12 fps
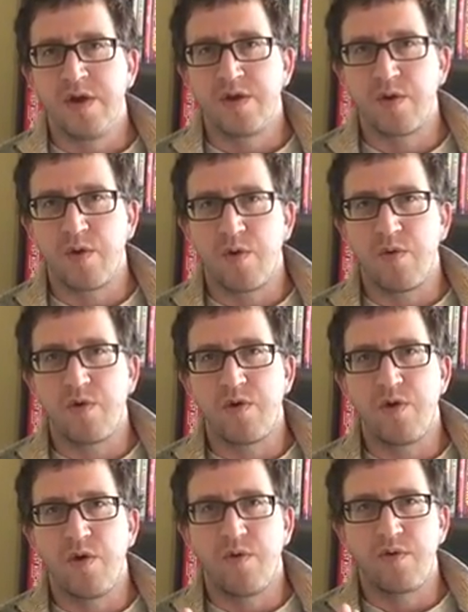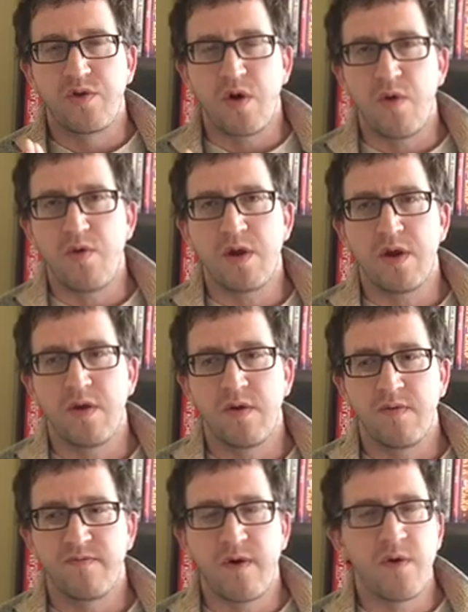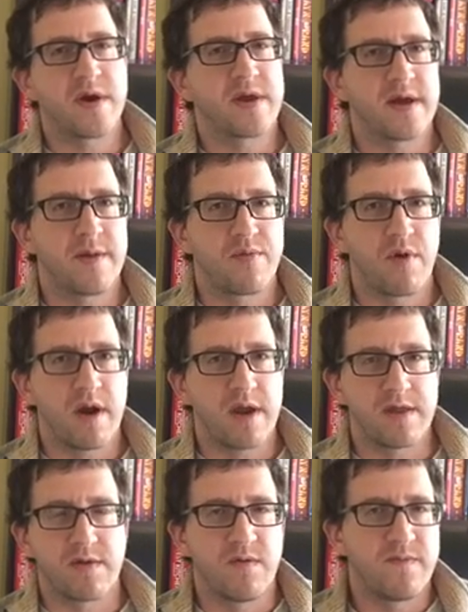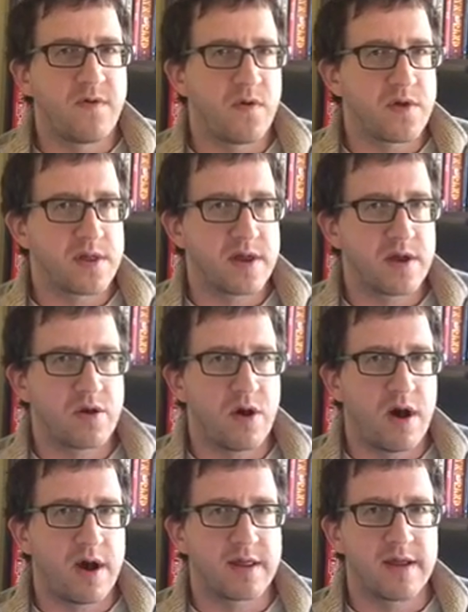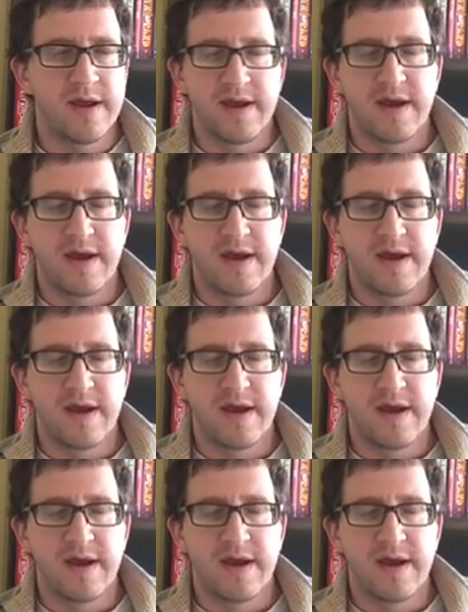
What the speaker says: So don't focus on price, don't focus on cost.